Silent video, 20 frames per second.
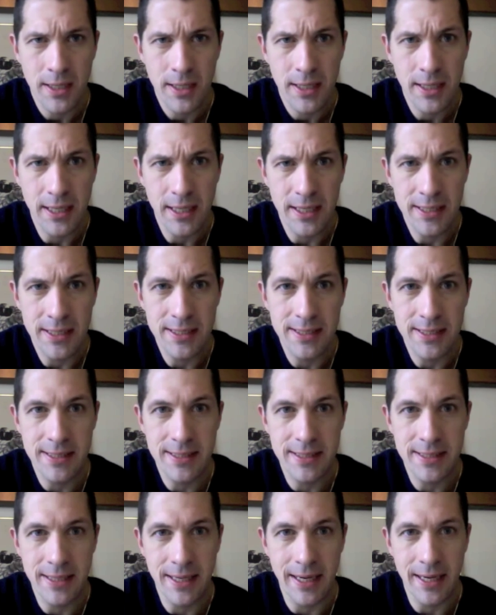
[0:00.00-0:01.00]

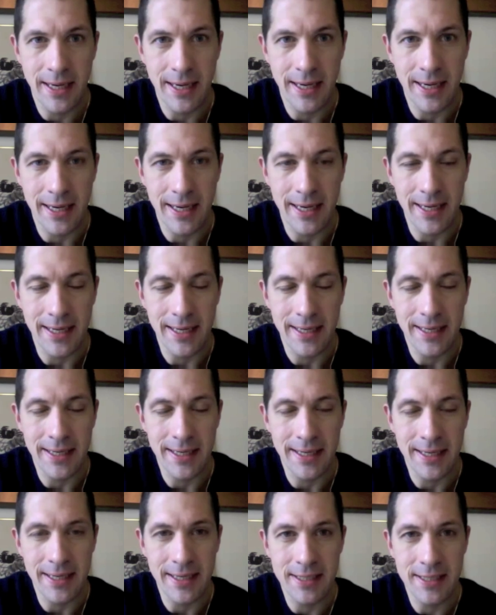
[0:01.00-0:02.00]
It's
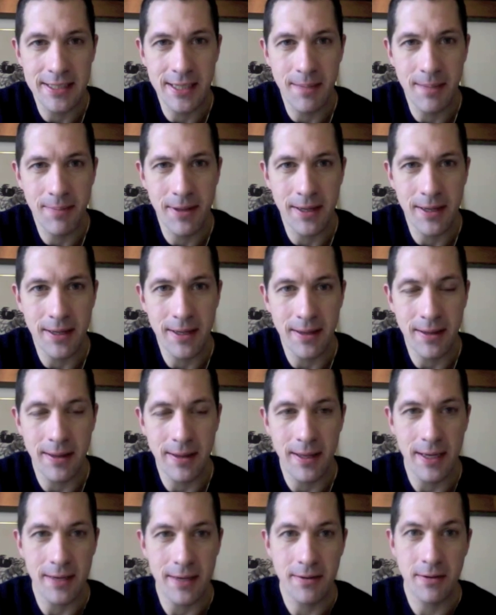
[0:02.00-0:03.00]
something
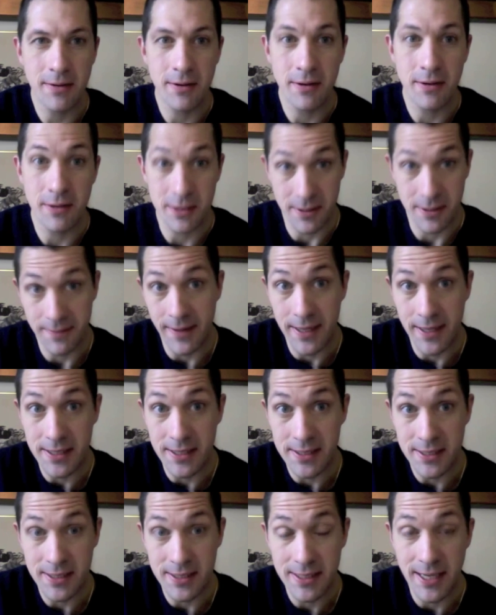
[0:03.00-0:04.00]
that, suffice
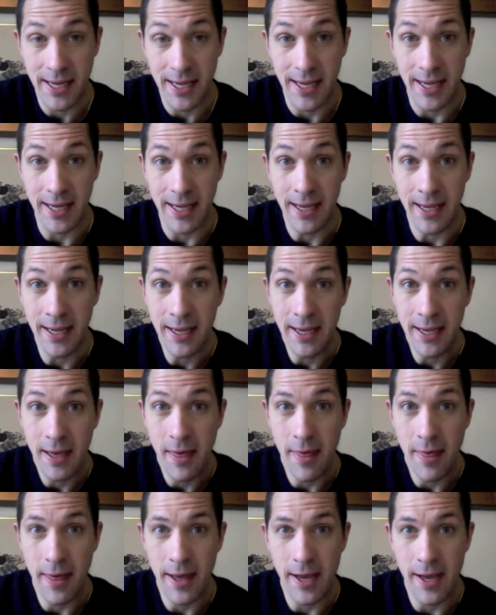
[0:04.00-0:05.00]
to say,
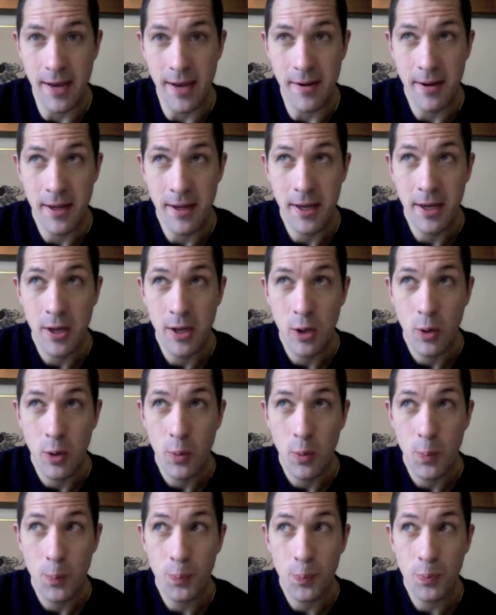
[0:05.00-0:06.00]
that
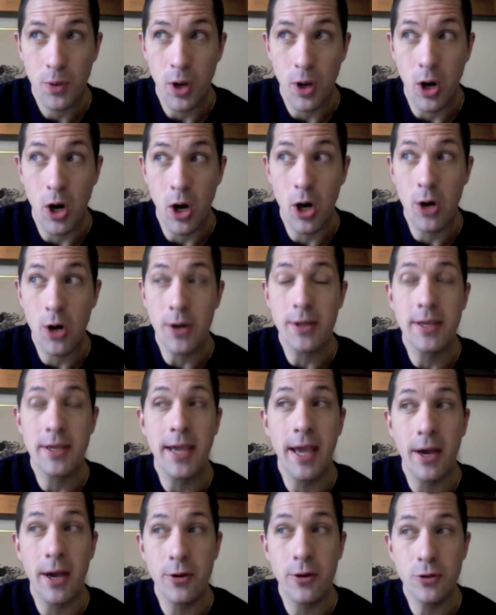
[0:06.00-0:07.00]
our
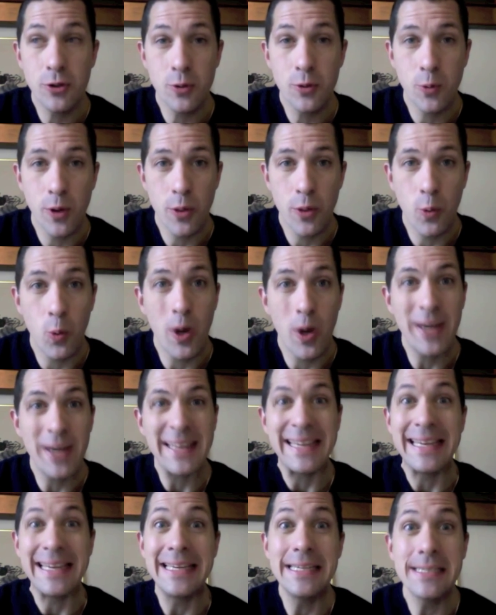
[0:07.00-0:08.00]
encounter with what
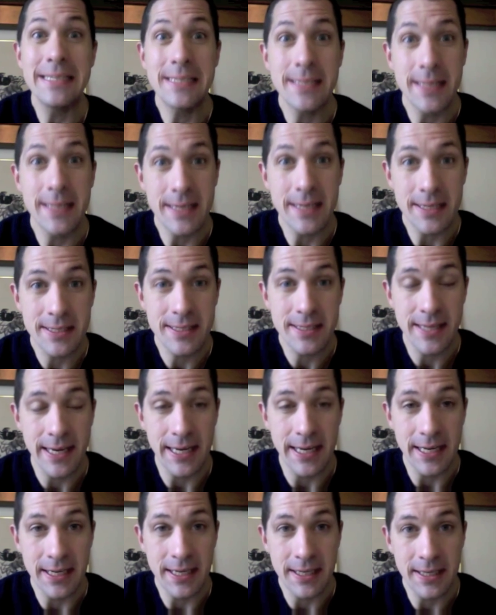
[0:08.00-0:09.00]
is the
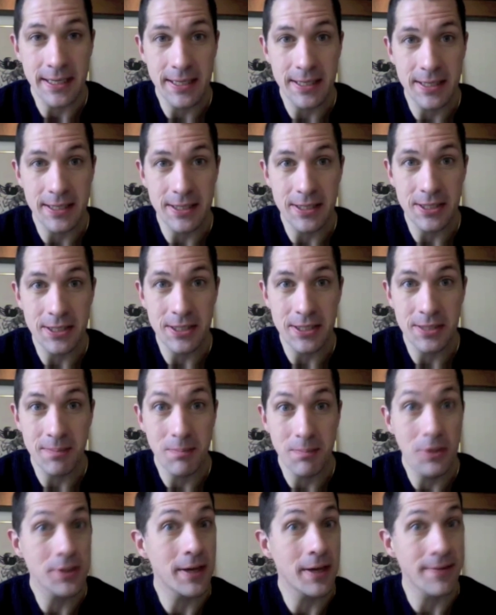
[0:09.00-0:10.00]
aesthetic is
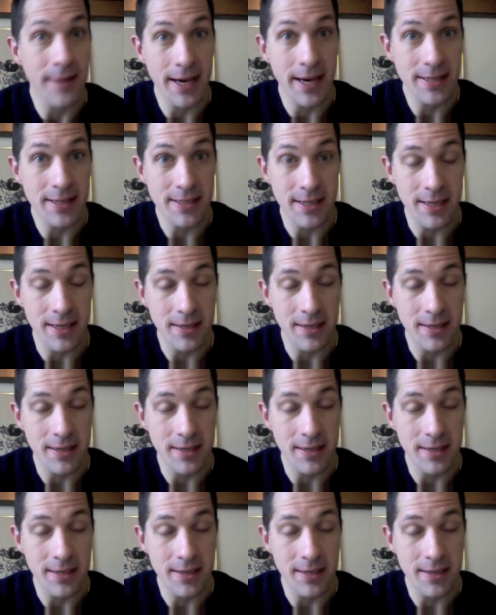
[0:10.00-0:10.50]
multifaceted,